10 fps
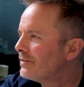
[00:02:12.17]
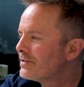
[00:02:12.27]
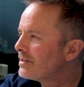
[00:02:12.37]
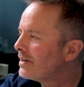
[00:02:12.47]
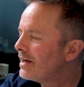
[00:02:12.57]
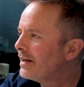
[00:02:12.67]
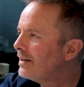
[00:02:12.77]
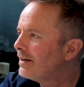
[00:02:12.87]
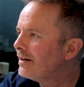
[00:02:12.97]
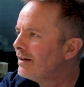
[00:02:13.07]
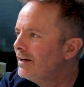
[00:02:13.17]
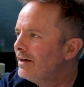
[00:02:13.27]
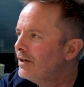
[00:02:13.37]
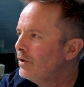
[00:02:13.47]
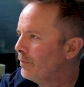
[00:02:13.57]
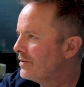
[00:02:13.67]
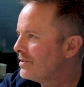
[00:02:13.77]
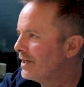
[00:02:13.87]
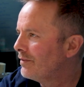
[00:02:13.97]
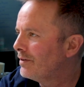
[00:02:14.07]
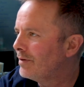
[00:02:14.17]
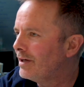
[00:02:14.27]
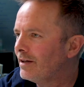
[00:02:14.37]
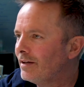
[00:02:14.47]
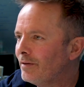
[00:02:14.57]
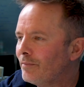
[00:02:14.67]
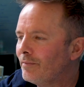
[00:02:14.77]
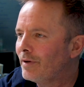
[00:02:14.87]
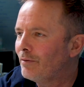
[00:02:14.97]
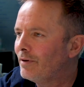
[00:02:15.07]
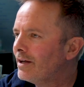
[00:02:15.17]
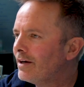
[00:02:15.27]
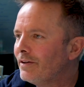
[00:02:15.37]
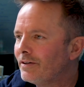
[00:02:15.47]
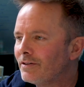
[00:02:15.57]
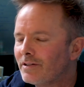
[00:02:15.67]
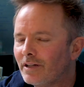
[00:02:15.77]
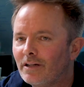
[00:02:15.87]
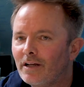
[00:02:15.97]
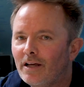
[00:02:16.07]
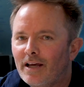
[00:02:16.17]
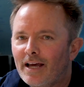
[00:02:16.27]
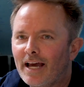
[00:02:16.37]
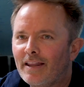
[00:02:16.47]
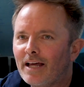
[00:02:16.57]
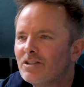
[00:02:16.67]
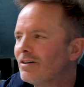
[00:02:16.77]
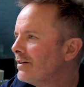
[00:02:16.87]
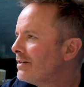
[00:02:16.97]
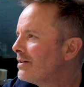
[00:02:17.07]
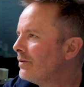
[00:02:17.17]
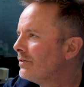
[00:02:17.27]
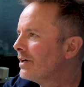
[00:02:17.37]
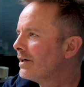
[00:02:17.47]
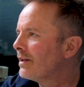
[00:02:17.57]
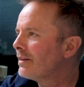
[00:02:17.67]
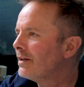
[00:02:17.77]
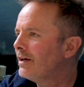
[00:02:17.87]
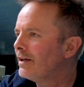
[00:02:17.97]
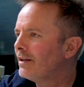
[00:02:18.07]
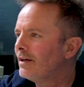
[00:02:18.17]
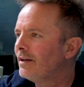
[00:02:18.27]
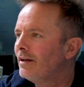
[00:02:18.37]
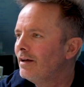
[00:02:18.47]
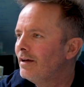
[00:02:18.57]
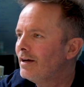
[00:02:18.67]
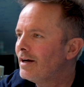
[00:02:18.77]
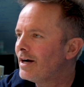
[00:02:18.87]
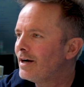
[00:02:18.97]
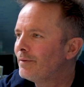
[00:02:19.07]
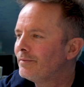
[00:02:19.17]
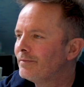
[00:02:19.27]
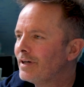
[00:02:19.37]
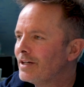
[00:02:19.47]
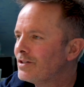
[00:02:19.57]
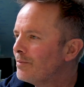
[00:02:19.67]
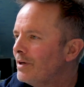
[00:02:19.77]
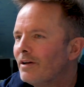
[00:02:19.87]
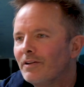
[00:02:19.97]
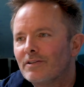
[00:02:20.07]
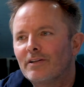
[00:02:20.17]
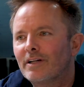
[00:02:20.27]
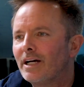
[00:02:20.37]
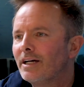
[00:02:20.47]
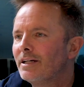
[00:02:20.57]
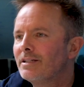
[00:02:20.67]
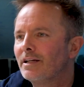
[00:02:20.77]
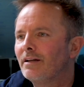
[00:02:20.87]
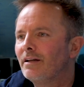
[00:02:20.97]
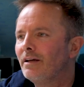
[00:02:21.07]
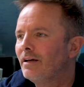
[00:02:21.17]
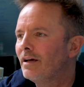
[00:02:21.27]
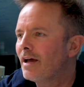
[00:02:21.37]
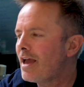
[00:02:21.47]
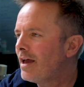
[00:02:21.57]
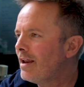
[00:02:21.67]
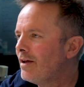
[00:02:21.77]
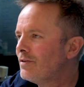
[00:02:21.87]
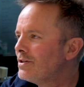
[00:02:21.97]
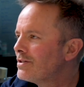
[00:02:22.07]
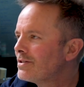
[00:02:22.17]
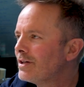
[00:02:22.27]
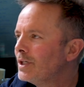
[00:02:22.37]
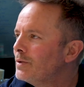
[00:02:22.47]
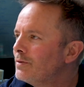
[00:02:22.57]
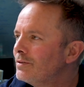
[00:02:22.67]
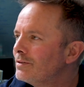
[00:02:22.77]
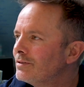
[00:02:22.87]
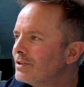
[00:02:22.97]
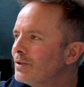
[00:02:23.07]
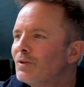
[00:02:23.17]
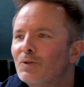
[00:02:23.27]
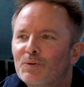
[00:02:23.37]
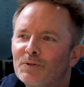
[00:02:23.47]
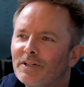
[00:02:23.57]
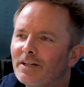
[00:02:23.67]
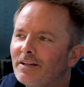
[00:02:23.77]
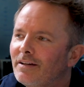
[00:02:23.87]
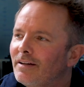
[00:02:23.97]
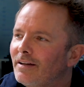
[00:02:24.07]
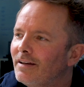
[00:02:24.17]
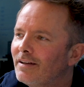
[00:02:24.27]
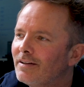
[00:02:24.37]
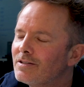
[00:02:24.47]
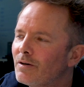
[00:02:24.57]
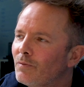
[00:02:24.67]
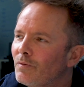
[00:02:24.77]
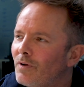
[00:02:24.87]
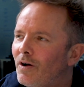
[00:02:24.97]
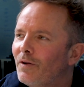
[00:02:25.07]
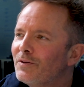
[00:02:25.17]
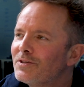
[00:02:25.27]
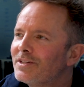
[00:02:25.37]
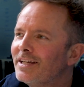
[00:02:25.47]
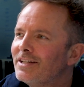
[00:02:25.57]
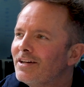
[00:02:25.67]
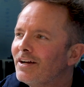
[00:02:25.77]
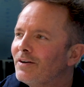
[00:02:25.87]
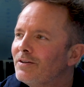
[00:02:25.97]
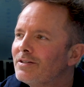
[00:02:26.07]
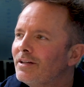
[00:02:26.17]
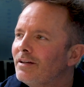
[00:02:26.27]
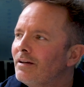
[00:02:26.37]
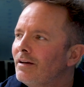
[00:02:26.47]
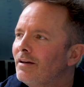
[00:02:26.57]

little idea. You want to sing it with me, and maybe we get others. And and that started this whole kind of thing. And then um, I started meeting all these other guys, and and it was just so so cool. And so all those things, you know, you see